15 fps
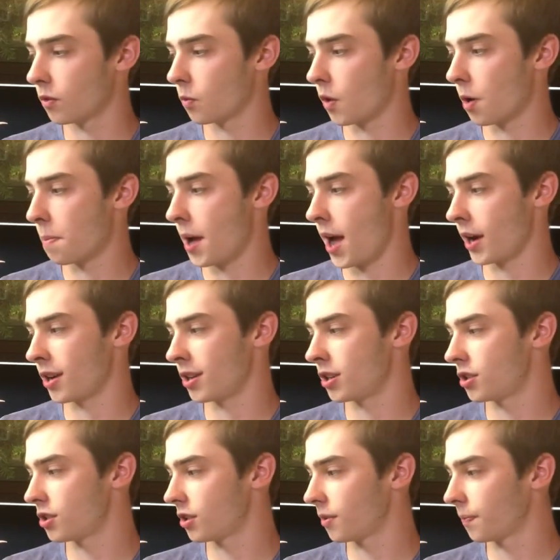well
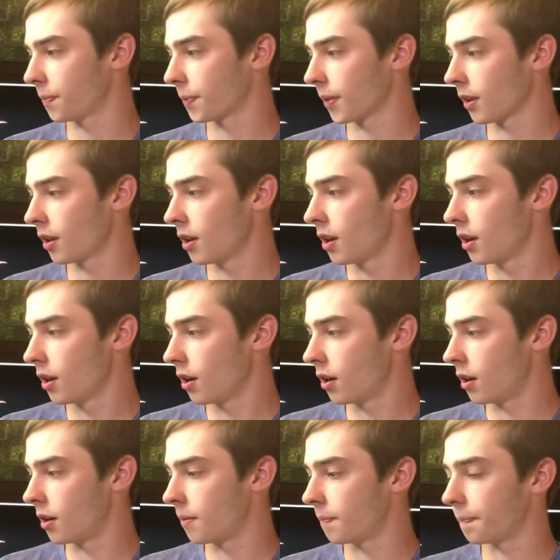packaged
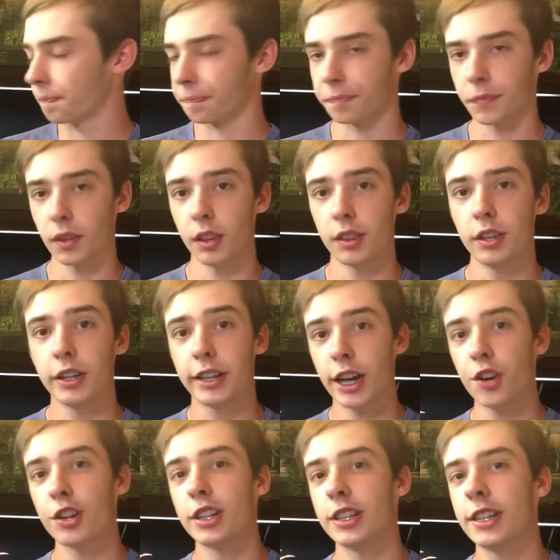um, the
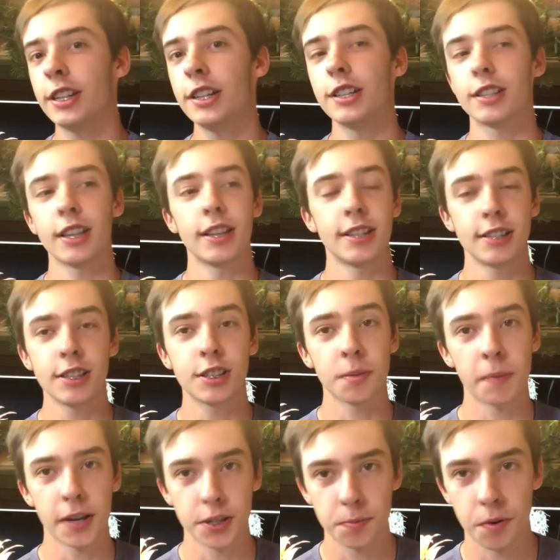guarantees. This is the
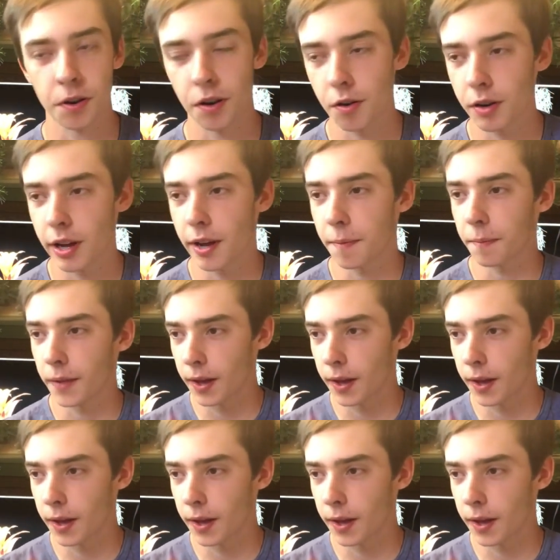best part, okay?